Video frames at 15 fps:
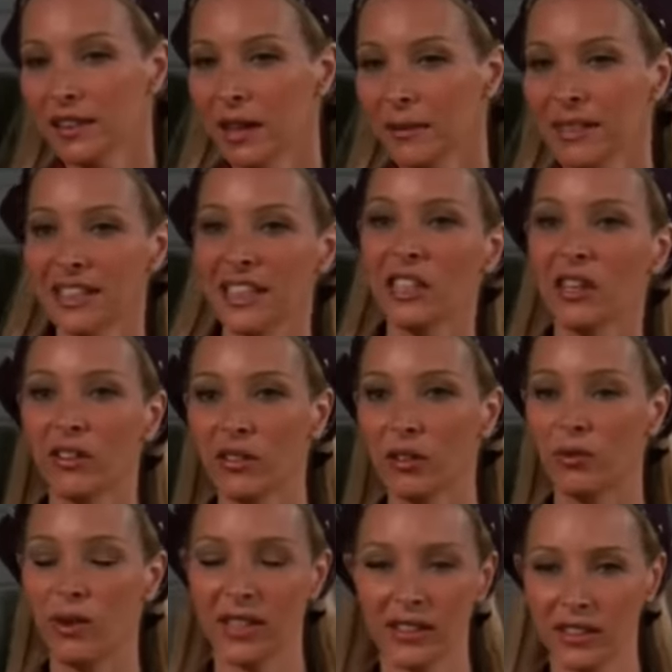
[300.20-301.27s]
I mean, didn't you ever
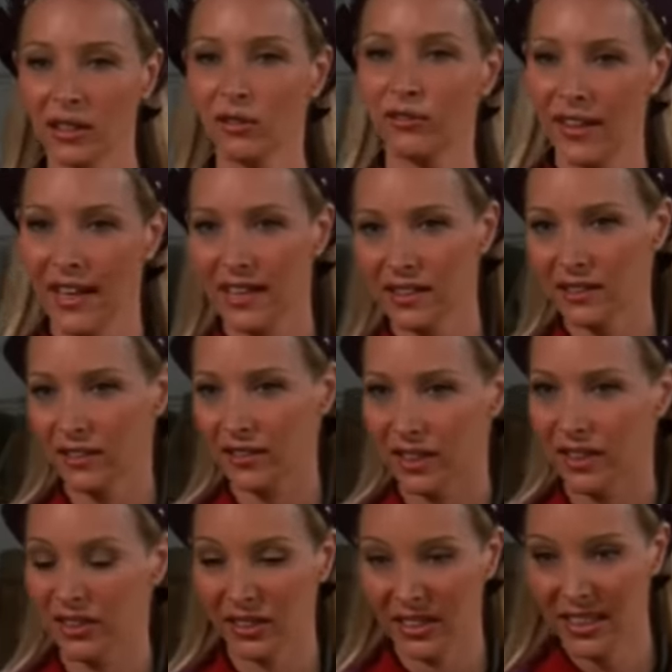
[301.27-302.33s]
run so fast you
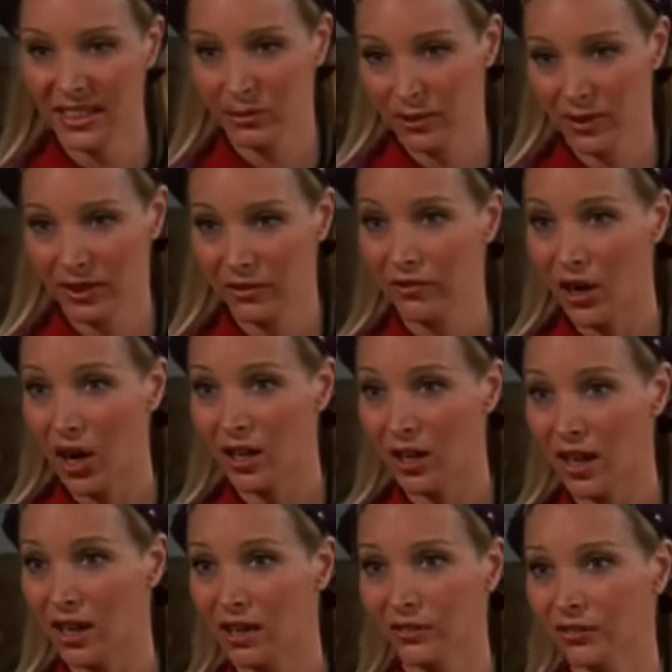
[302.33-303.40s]
thought your legs were gonna fall
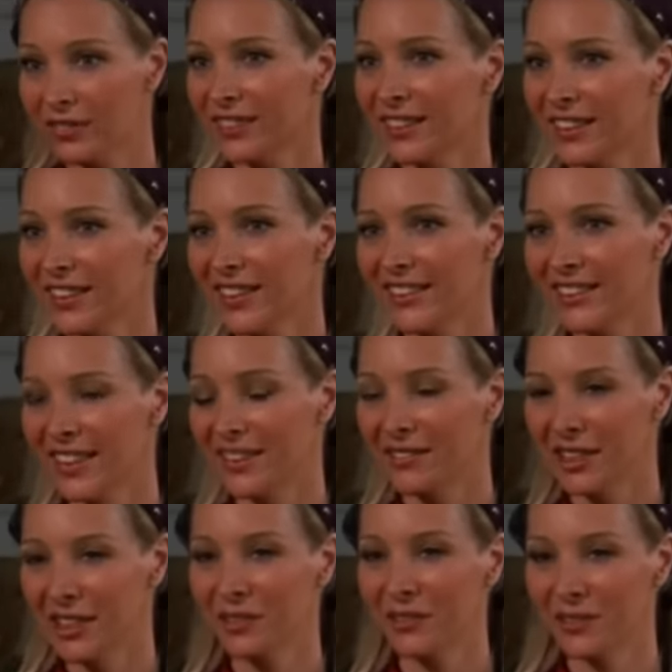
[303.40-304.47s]
off? You know, like
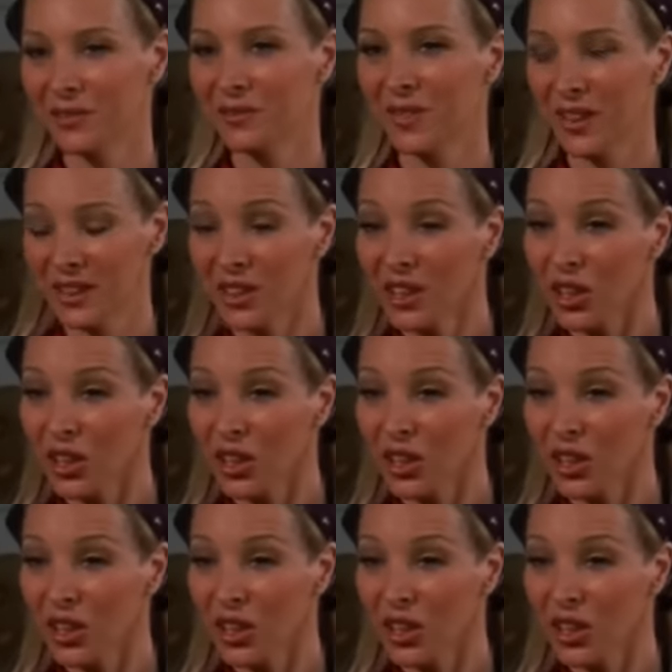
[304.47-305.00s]
when you were like